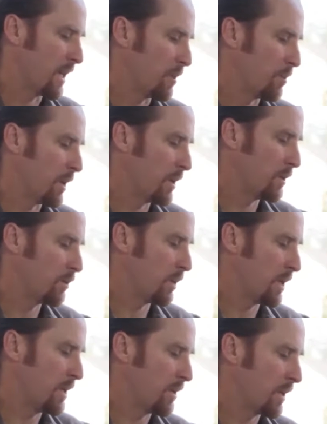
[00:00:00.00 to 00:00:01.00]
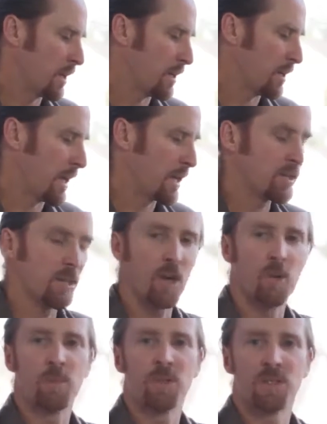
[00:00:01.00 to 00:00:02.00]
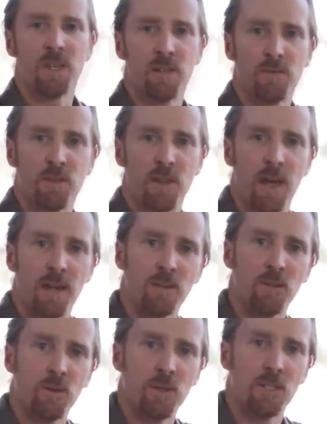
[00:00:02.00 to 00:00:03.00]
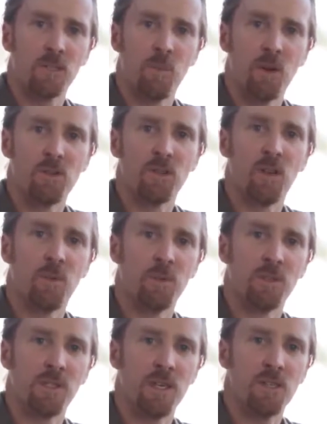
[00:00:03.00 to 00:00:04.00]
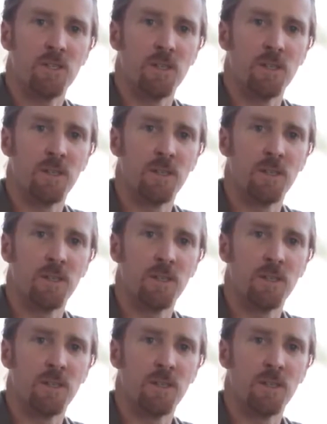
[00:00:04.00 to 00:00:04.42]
a mode where you can actually compensate for that, called exposure compensation.